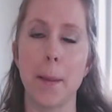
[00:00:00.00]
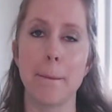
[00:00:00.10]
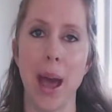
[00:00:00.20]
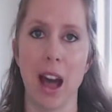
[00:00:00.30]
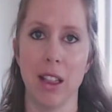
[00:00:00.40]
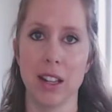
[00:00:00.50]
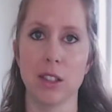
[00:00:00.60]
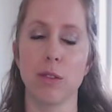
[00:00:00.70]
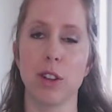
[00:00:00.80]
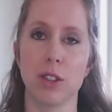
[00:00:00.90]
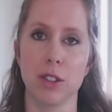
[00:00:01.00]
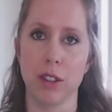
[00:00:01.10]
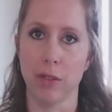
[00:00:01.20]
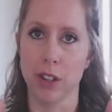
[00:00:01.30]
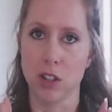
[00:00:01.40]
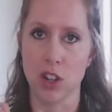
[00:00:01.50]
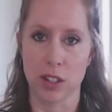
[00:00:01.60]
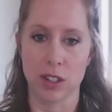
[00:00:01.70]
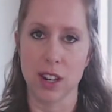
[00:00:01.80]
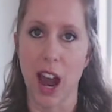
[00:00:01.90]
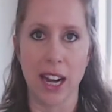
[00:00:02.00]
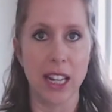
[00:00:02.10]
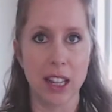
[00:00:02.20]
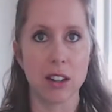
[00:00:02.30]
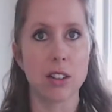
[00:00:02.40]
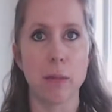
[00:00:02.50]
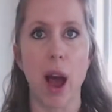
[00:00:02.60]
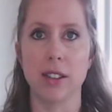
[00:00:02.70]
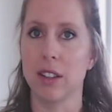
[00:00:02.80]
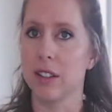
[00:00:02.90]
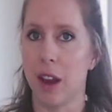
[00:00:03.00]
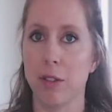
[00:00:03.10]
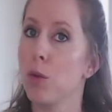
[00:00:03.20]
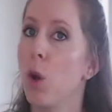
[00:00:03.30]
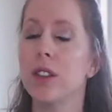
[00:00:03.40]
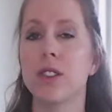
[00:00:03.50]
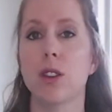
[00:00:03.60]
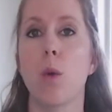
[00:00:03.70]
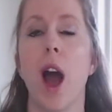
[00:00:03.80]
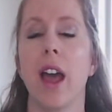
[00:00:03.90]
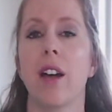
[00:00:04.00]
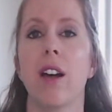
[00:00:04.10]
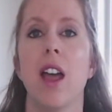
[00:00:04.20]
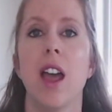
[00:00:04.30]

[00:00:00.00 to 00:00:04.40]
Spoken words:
balance versus if it's just tiny little deposits every once in a while